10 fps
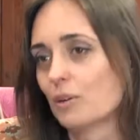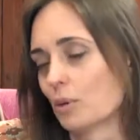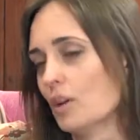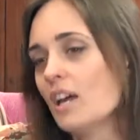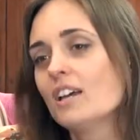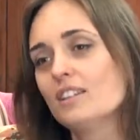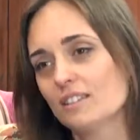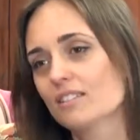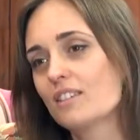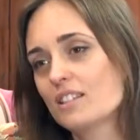or
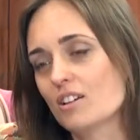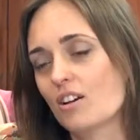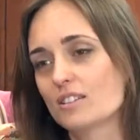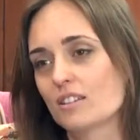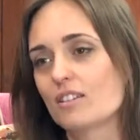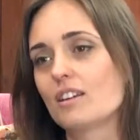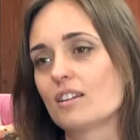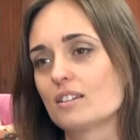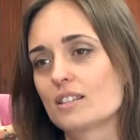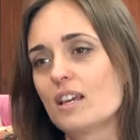these kinds of
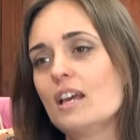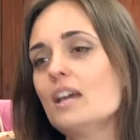things,